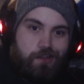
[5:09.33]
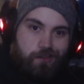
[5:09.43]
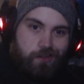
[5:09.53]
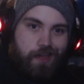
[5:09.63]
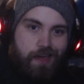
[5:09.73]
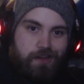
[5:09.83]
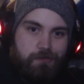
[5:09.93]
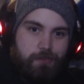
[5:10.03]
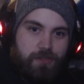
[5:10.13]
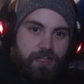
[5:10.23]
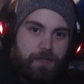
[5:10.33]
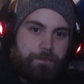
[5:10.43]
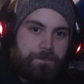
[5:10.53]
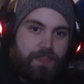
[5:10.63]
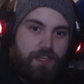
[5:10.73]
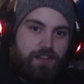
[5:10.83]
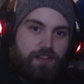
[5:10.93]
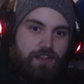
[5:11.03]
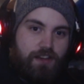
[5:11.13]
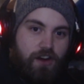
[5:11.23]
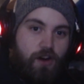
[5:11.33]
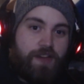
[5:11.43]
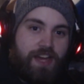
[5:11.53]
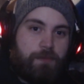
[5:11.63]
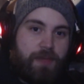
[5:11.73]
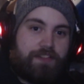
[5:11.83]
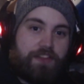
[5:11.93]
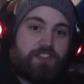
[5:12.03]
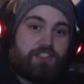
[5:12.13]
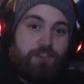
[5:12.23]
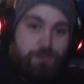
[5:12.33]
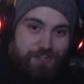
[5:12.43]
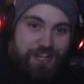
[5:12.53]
look at him, and be like, "Oh yeah, man, that thing's huge."